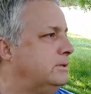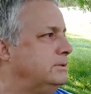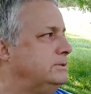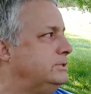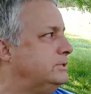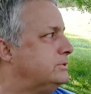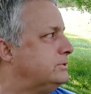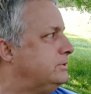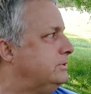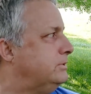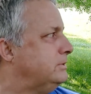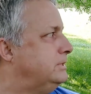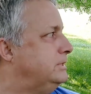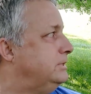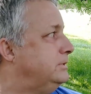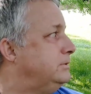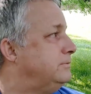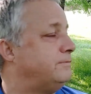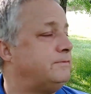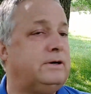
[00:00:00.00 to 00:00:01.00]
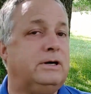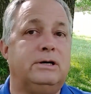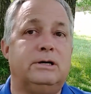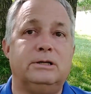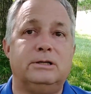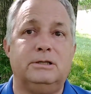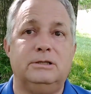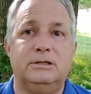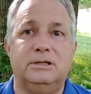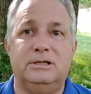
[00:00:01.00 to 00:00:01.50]
Just heard you hear the
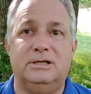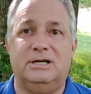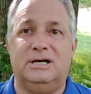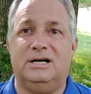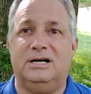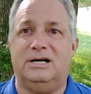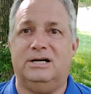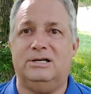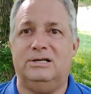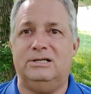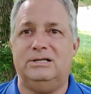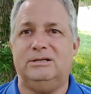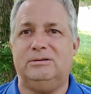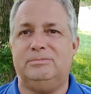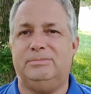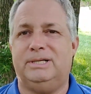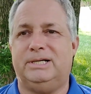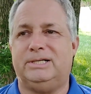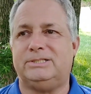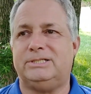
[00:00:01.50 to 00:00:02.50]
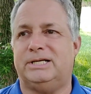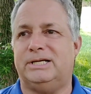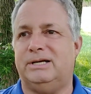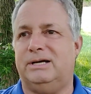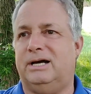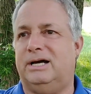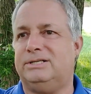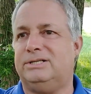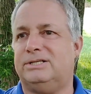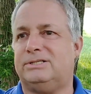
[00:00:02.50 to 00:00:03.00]
frog? I heard it belt.
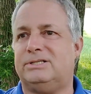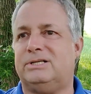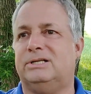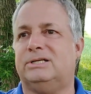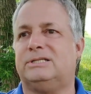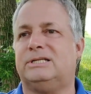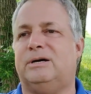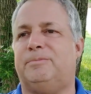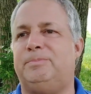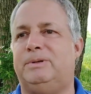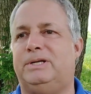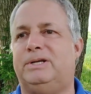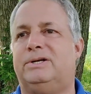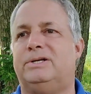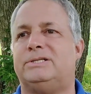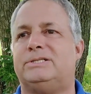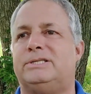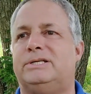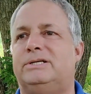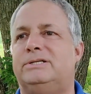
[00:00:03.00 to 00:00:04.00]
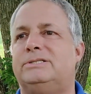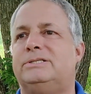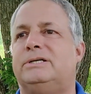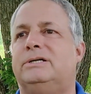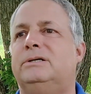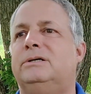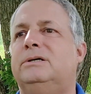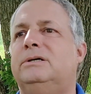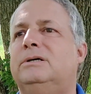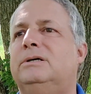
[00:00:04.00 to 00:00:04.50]
I just looked up and noticed there's
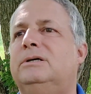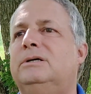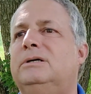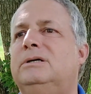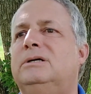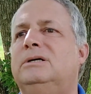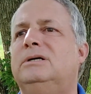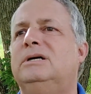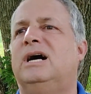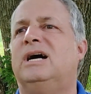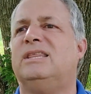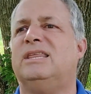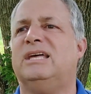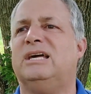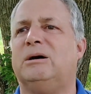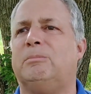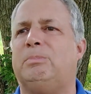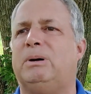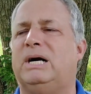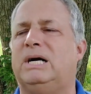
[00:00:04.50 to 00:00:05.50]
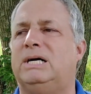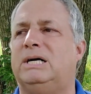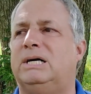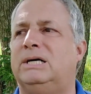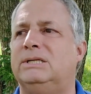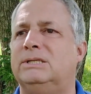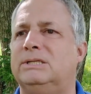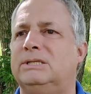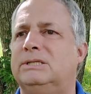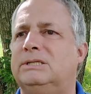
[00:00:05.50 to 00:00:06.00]
I think a
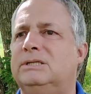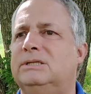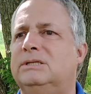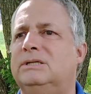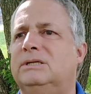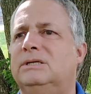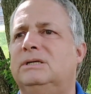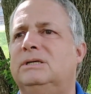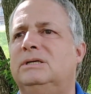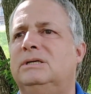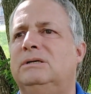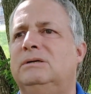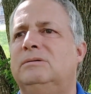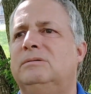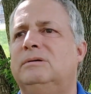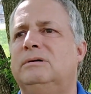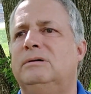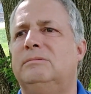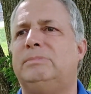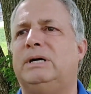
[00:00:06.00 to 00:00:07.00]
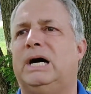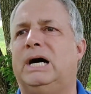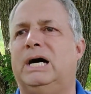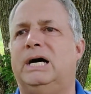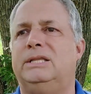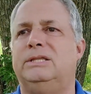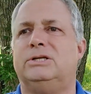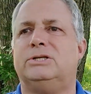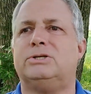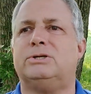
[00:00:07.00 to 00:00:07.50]
pond
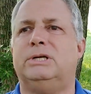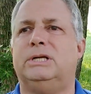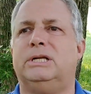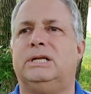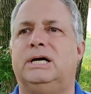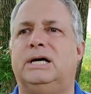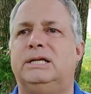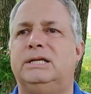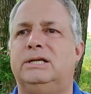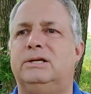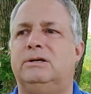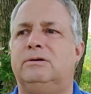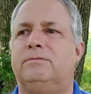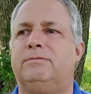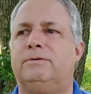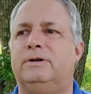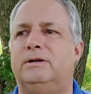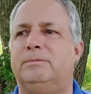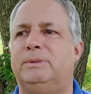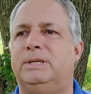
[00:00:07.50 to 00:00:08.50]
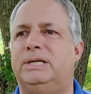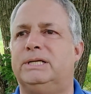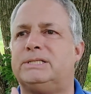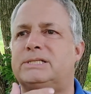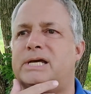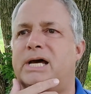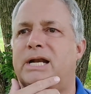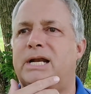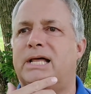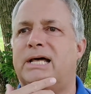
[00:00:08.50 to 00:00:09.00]
behind the tree line here in front of me. It's
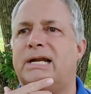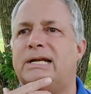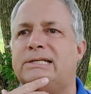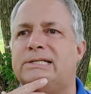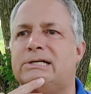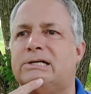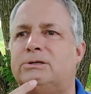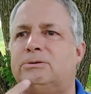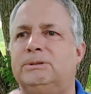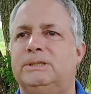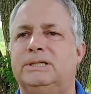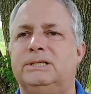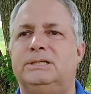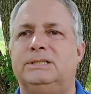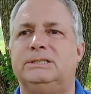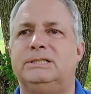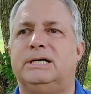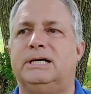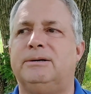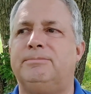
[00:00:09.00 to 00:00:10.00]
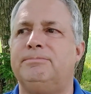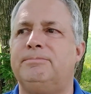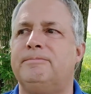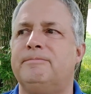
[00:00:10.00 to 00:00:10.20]
got a lot of duckweed on top.